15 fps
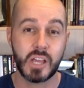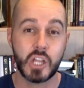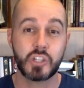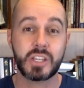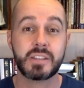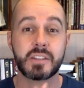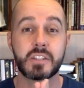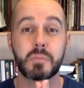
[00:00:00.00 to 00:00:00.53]

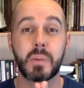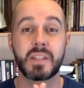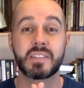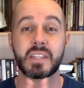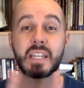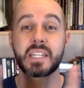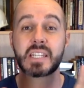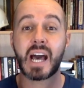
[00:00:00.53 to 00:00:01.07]
Jesus
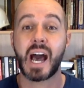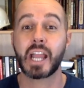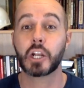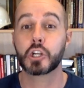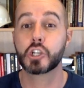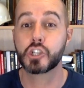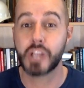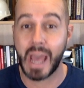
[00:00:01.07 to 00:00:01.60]
spends an
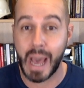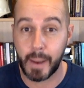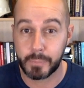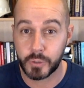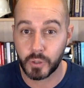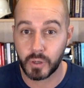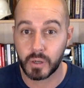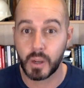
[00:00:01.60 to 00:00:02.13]
entire
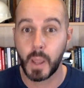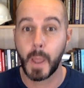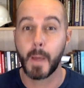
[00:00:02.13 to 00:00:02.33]
chapter